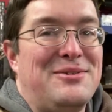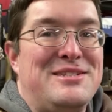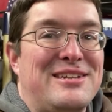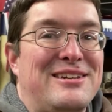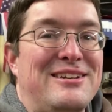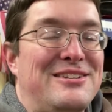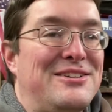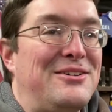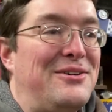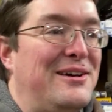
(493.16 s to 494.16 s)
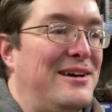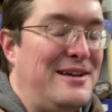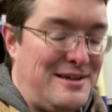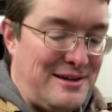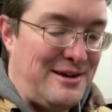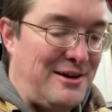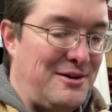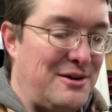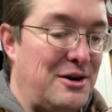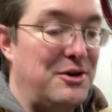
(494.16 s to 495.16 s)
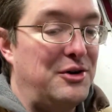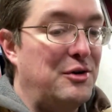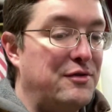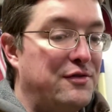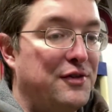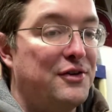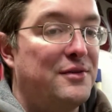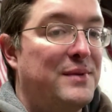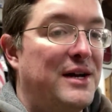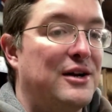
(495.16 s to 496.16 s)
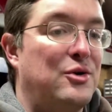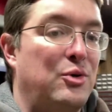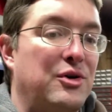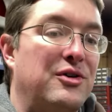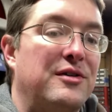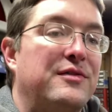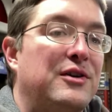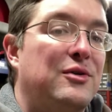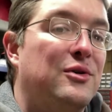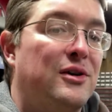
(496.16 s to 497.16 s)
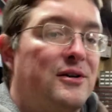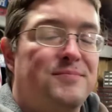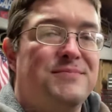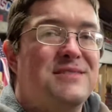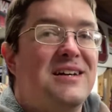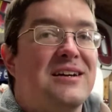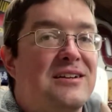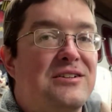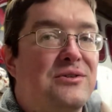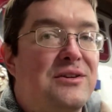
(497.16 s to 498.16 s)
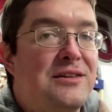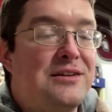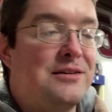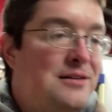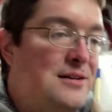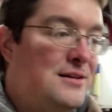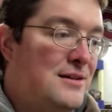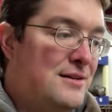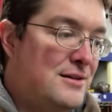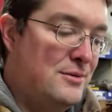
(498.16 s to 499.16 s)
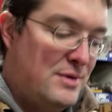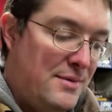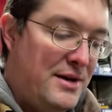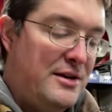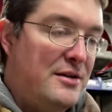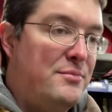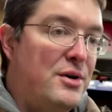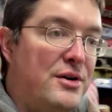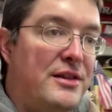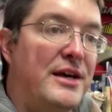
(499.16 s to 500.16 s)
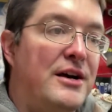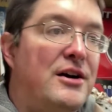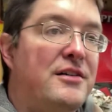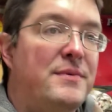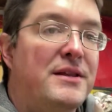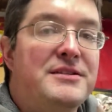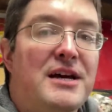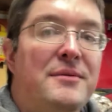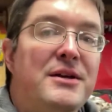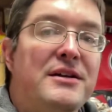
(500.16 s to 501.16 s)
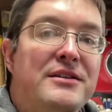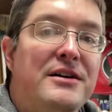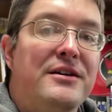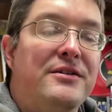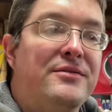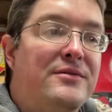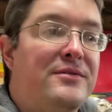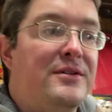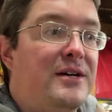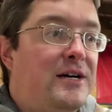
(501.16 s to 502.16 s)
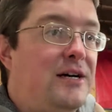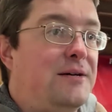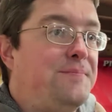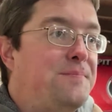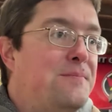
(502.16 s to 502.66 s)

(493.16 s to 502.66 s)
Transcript: What's it gonna do? You know, oh, you overfilled it by a quarter of a quart. It's not going to do anything. You probably end up burning that off by the time you get done uh,